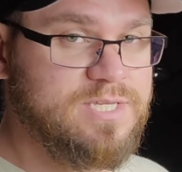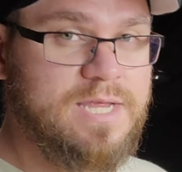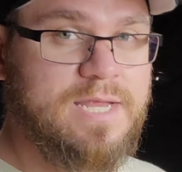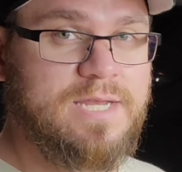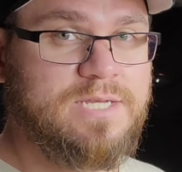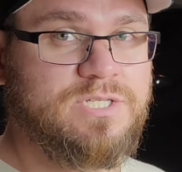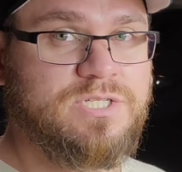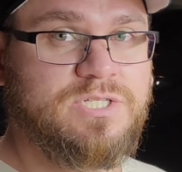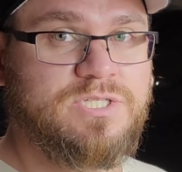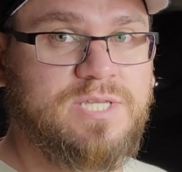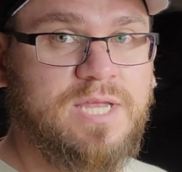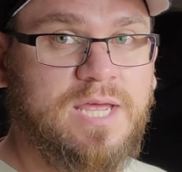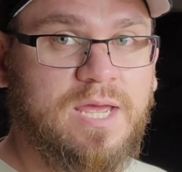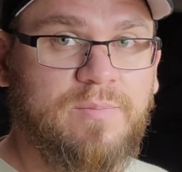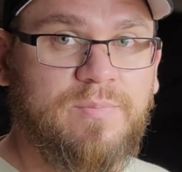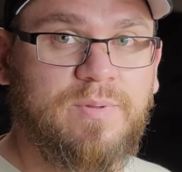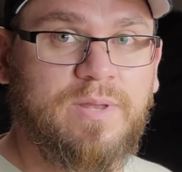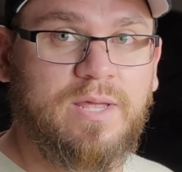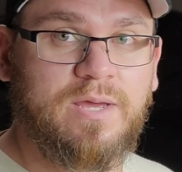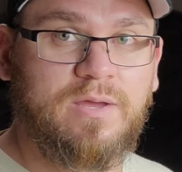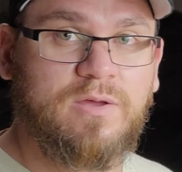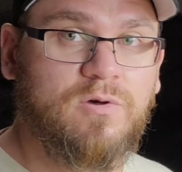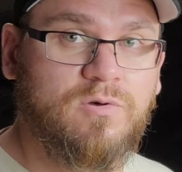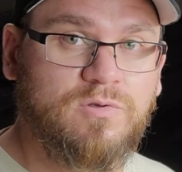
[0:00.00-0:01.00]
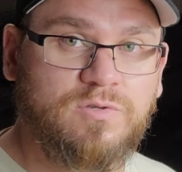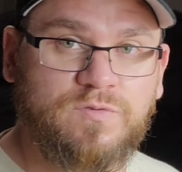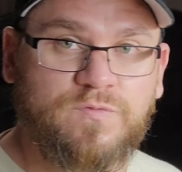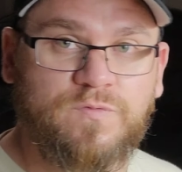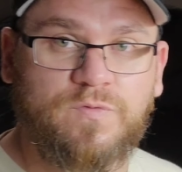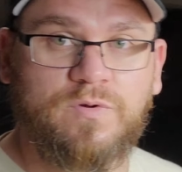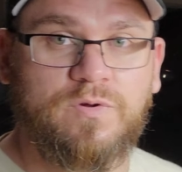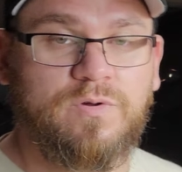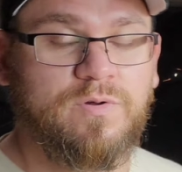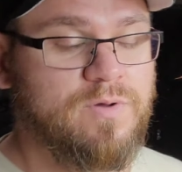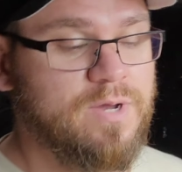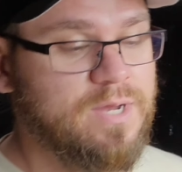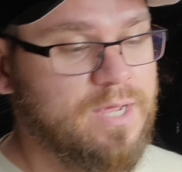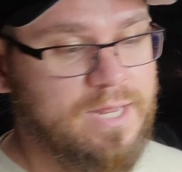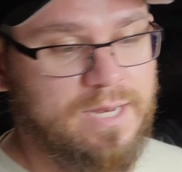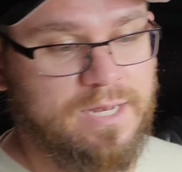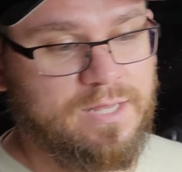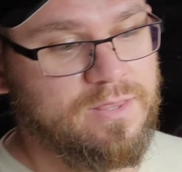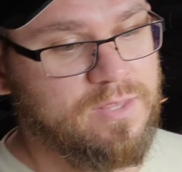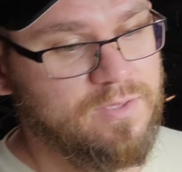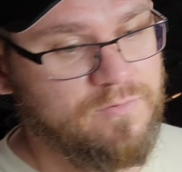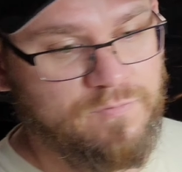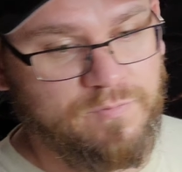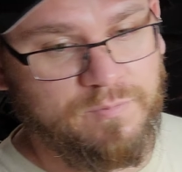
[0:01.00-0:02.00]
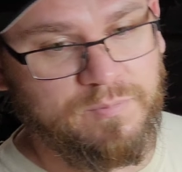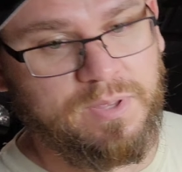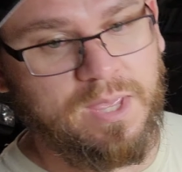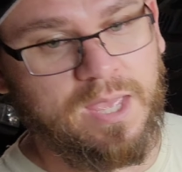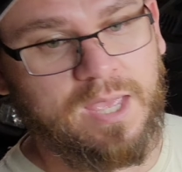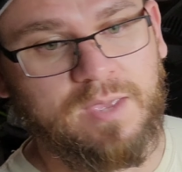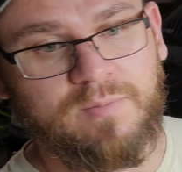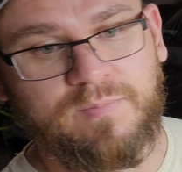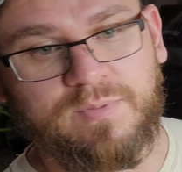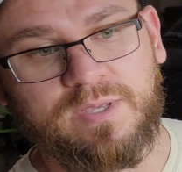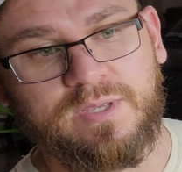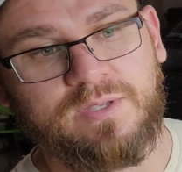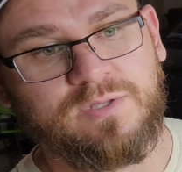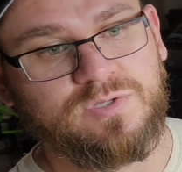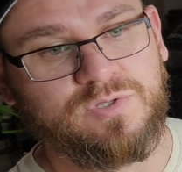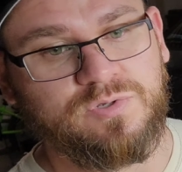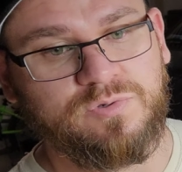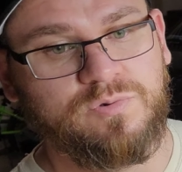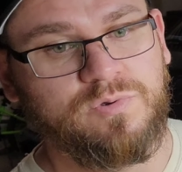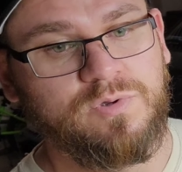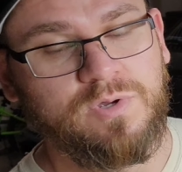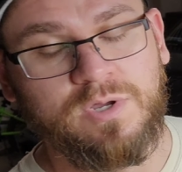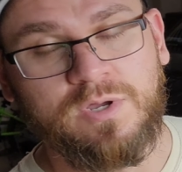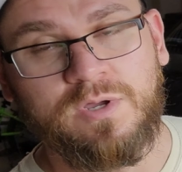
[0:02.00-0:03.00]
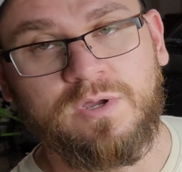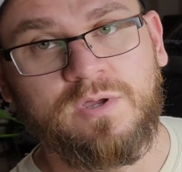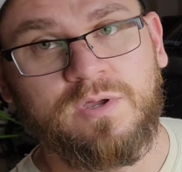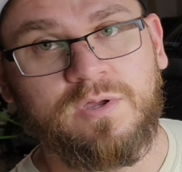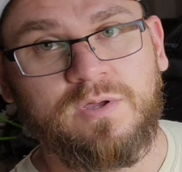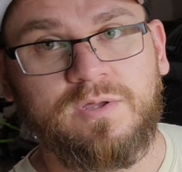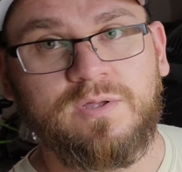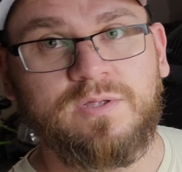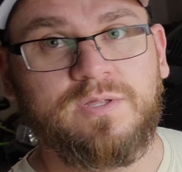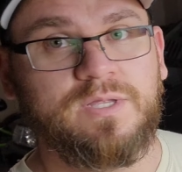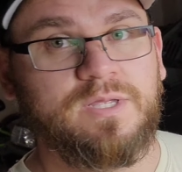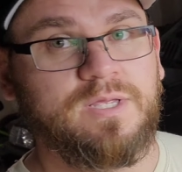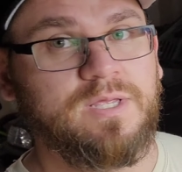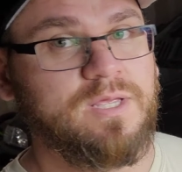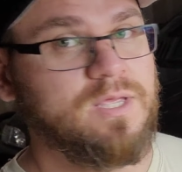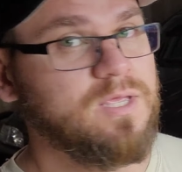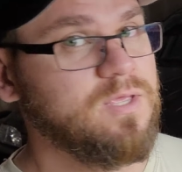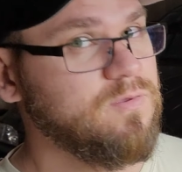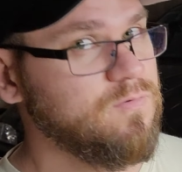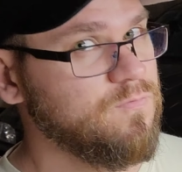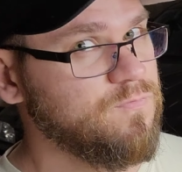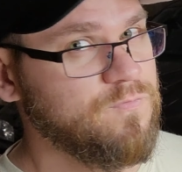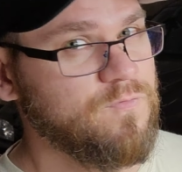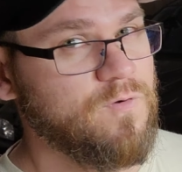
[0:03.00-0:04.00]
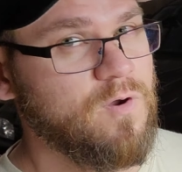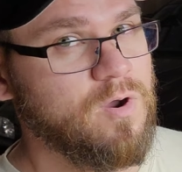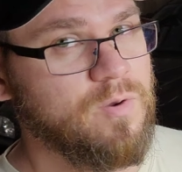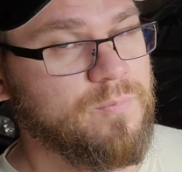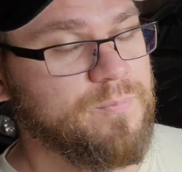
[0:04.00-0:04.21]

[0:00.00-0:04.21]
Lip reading: engine stand, but that goes for anything from gaming to far